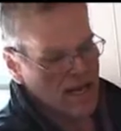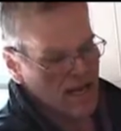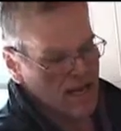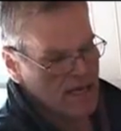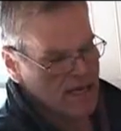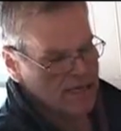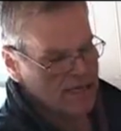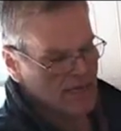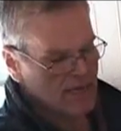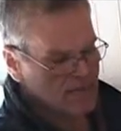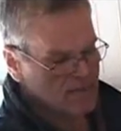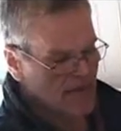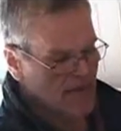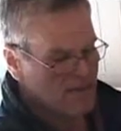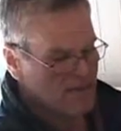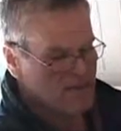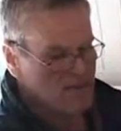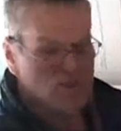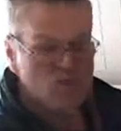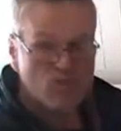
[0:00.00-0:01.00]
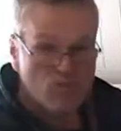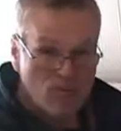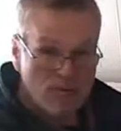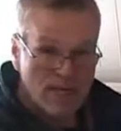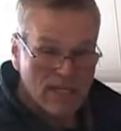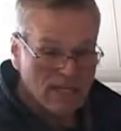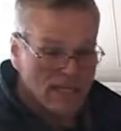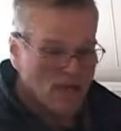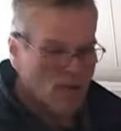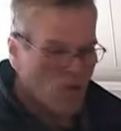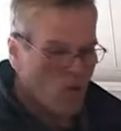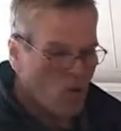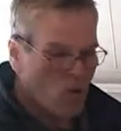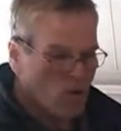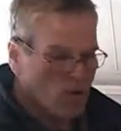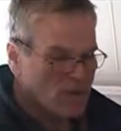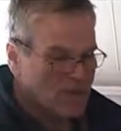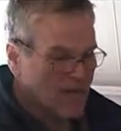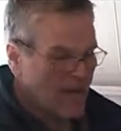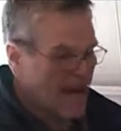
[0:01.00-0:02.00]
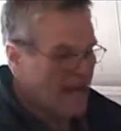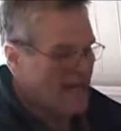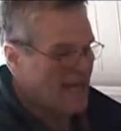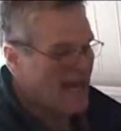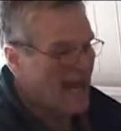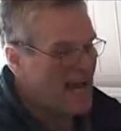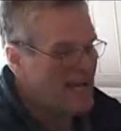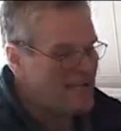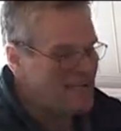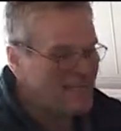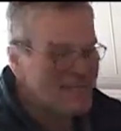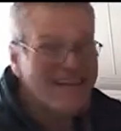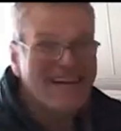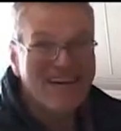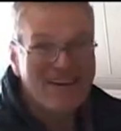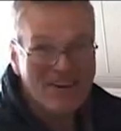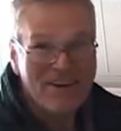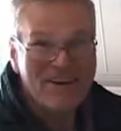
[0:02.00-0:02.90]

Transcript: sometimes it's really old and it has thicker